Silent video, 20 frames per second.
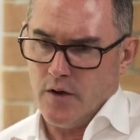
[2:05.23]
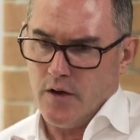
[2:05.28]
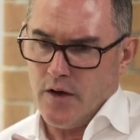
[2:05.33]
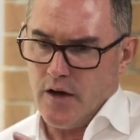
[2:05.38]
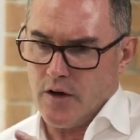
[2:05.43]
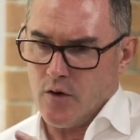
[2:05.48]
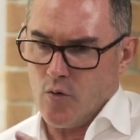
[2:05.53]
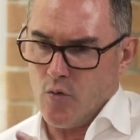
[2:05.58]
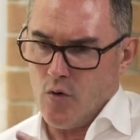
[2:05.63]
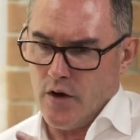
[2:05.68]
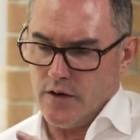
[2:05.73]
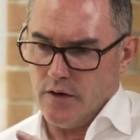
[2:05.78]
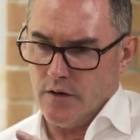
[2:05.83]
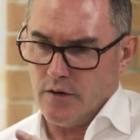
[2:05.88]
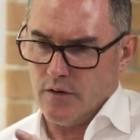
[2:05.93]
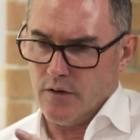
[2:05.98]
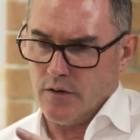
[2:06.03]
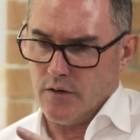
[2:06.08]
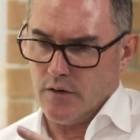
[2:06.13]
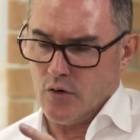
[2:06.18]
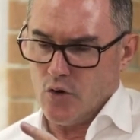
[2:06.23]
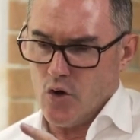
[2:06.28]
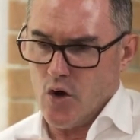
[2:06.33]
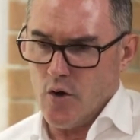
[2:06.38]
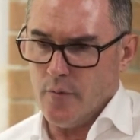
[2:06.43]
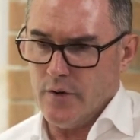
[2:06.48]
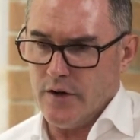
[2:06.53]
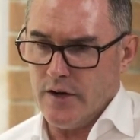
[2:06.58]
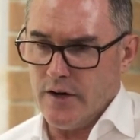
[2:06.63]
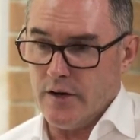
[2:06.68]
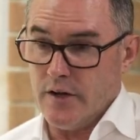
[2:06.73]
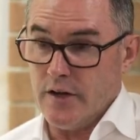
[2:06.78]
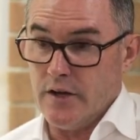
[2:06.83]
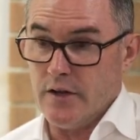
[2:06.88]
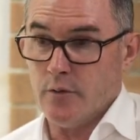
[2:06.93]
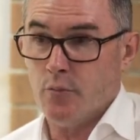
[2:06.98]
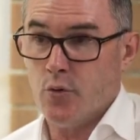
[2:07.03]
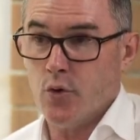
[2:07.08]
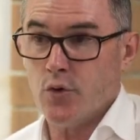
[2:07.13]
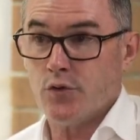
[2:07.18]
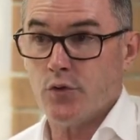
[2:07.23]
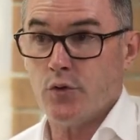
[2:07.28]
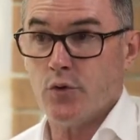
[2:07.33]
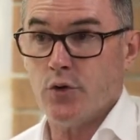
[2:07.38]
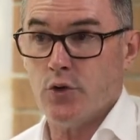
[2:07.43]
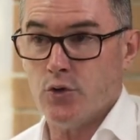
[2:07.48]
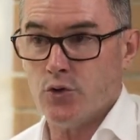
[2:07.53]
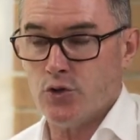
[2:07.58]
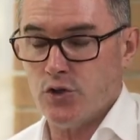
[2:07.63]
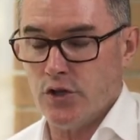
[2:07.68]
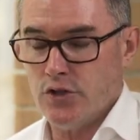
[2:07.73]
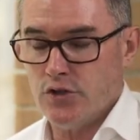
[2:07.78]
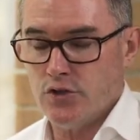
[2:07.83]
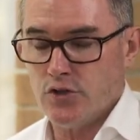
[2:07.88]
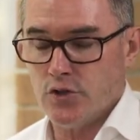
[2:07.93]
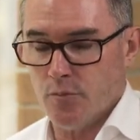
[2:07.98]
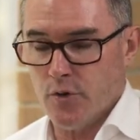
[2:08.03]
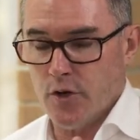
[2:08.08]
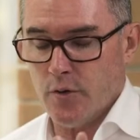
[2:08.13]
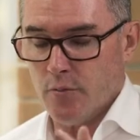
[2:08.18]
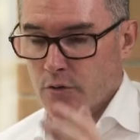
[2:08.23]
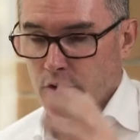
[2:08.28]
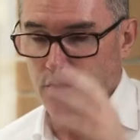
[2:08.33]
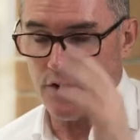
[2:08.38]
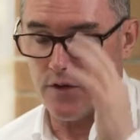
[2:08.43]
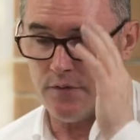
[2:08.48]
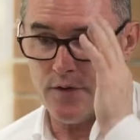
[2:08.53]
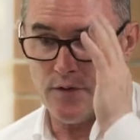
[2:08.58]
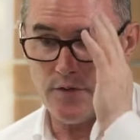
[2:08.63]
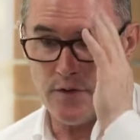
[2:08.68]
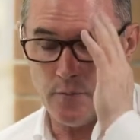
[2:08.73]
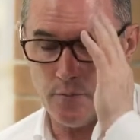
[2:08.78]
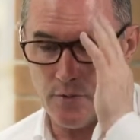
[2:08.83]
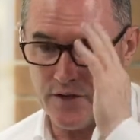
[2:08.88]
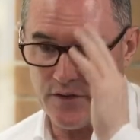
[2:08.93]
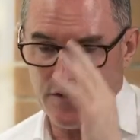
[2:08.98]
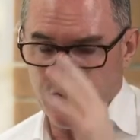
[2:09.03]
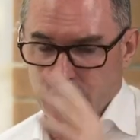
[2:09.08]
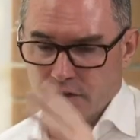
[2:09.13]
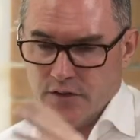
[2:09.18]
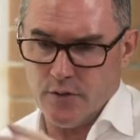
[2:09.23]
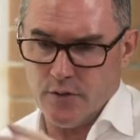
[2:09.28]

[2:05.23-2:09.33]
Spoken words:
are quite common in the personal usage to people that are 50 plus, 60